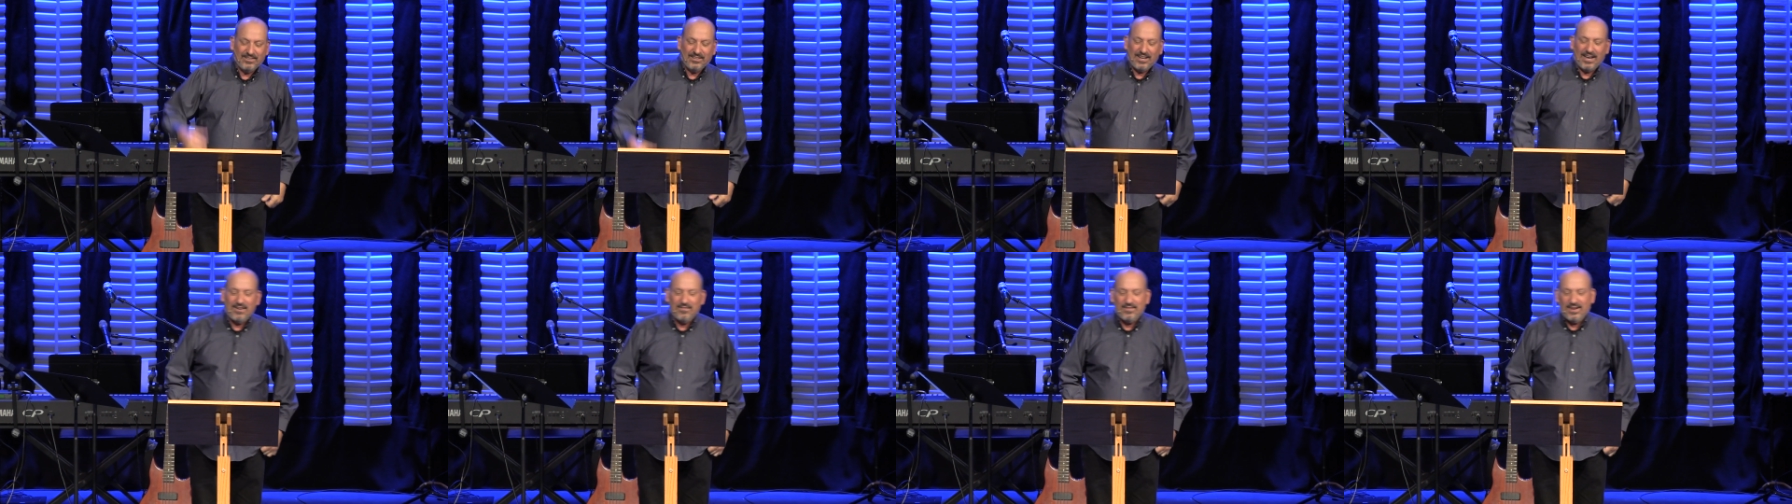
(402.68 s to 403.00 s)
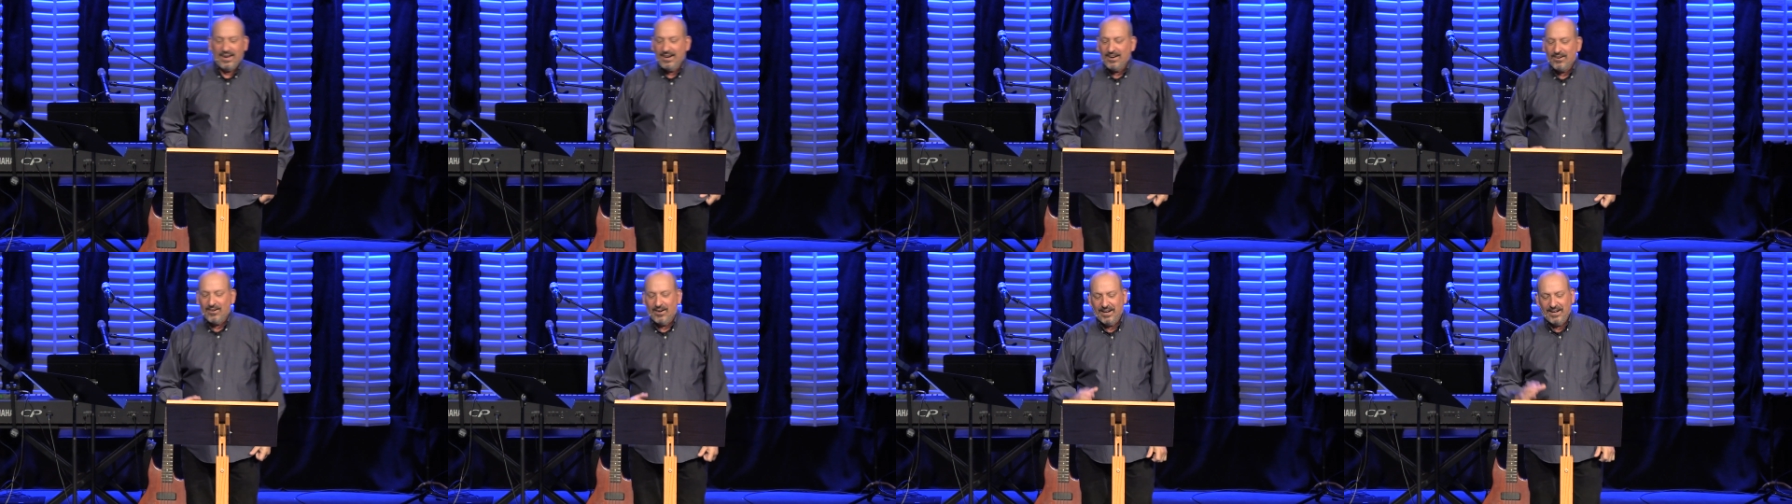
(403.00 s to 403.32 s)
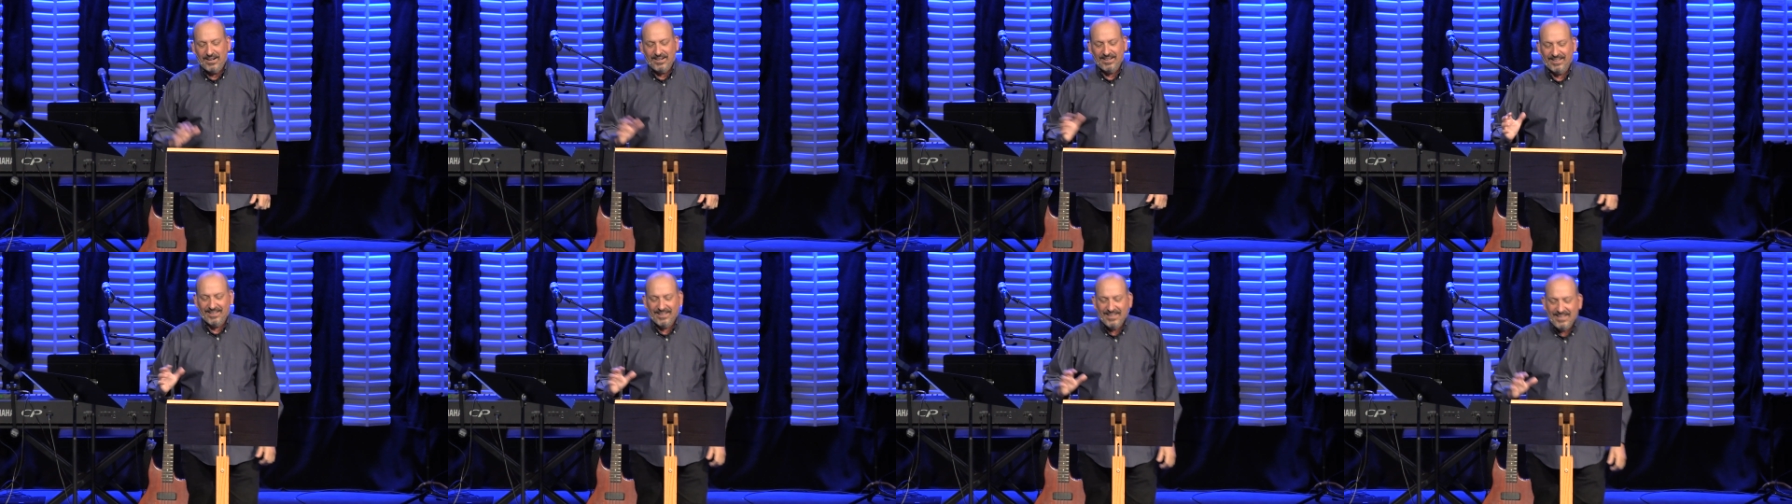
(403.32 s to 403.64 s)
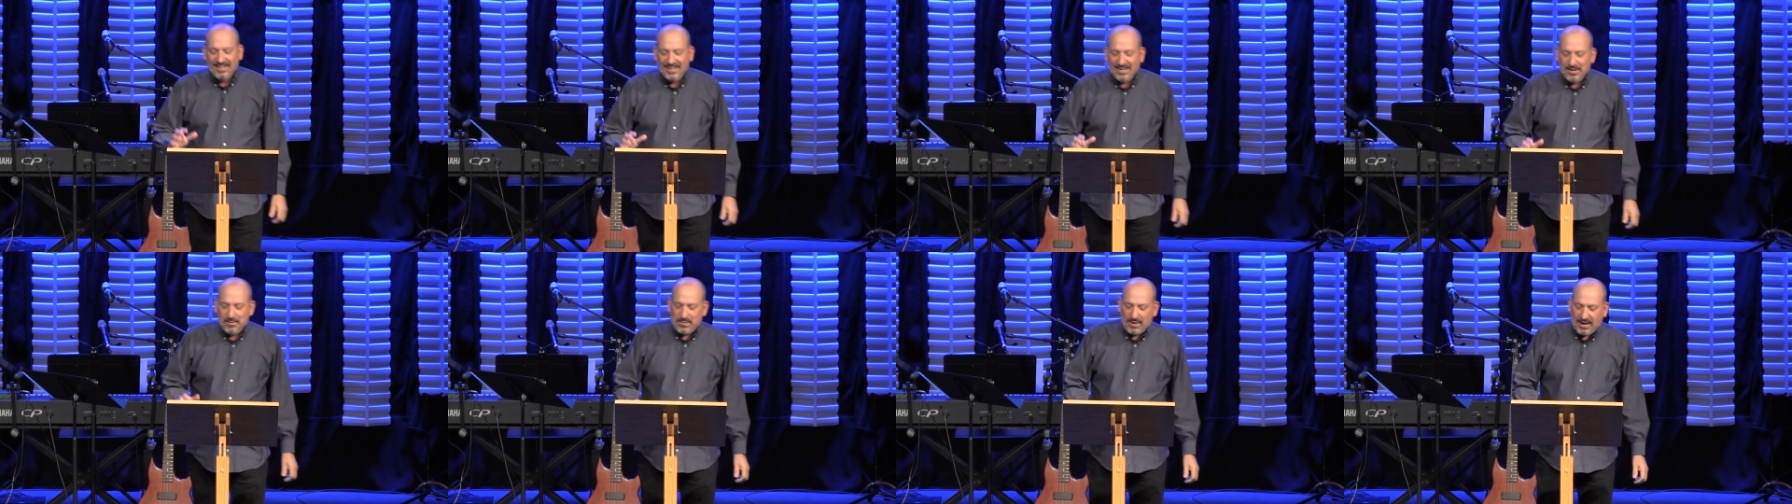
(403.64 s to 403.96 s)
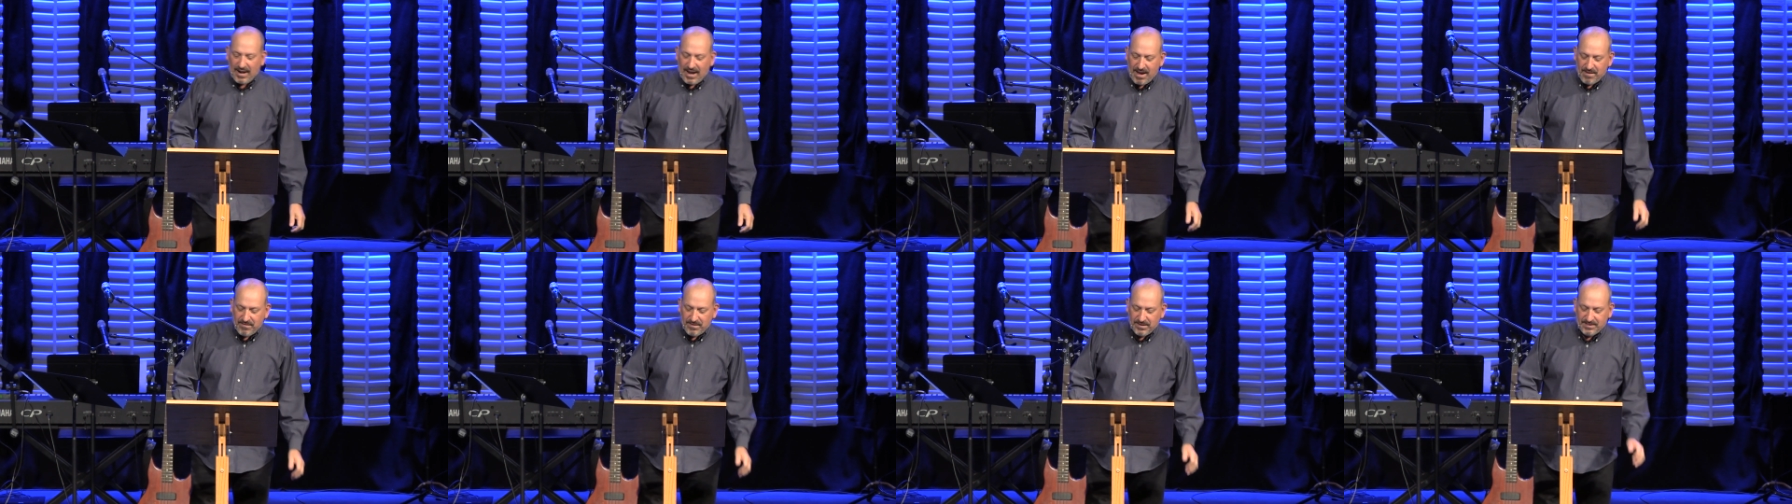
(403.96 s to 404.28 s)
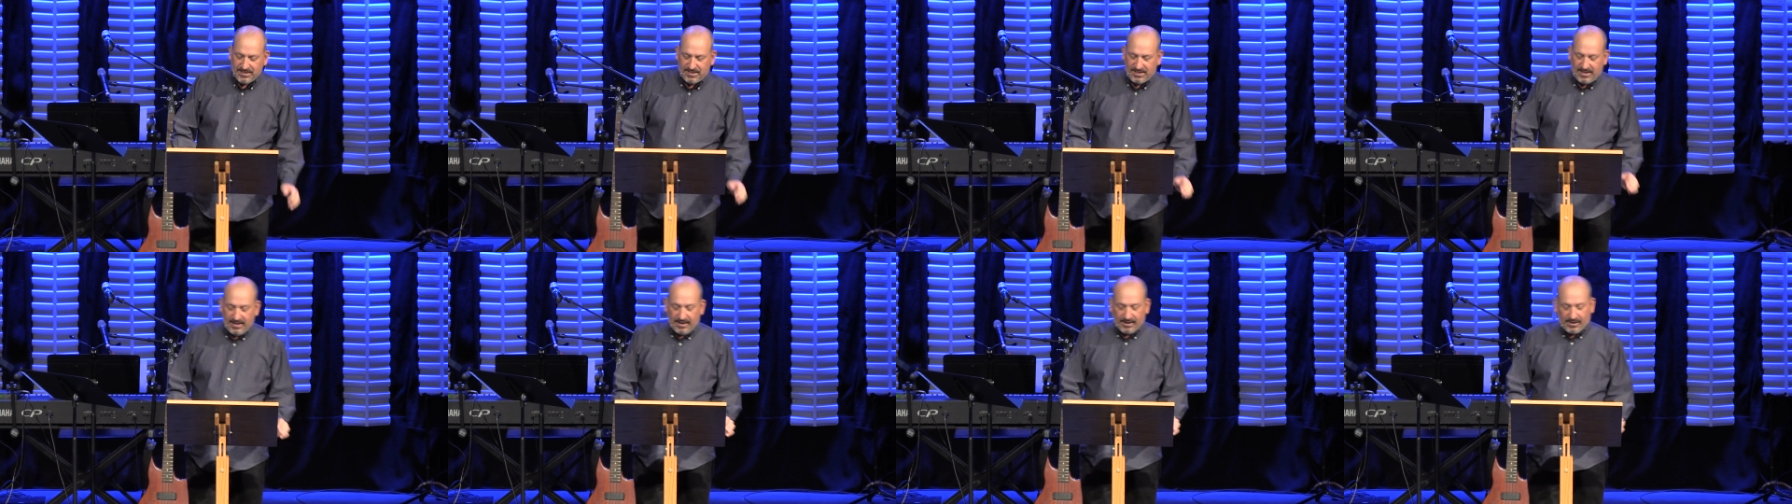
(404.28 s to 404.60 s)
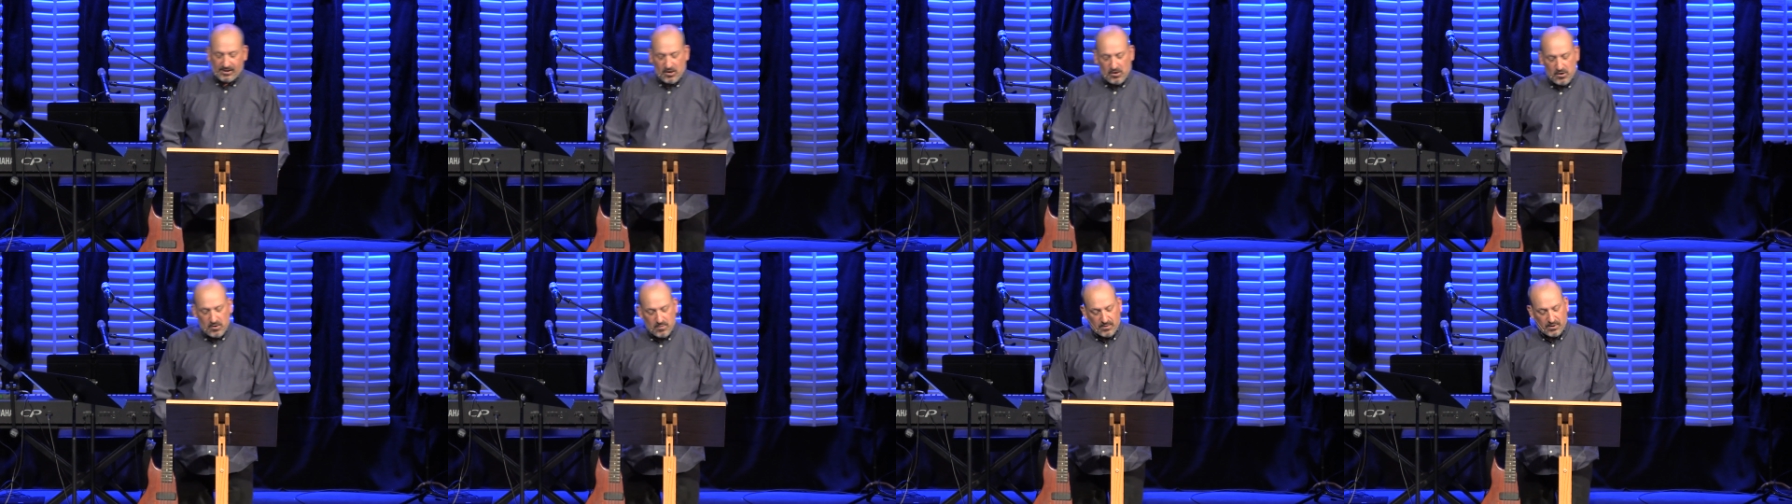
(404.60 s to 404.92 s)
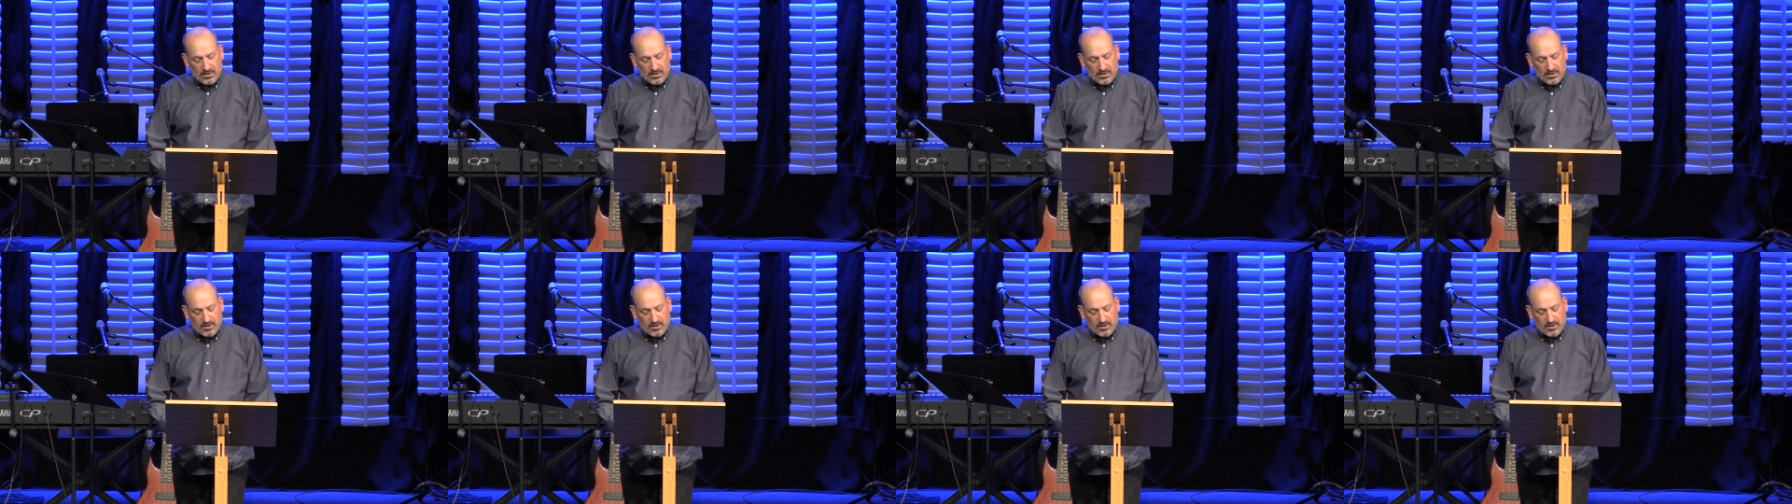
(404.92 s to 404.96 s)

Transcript: have hair. but I haven't seen a comb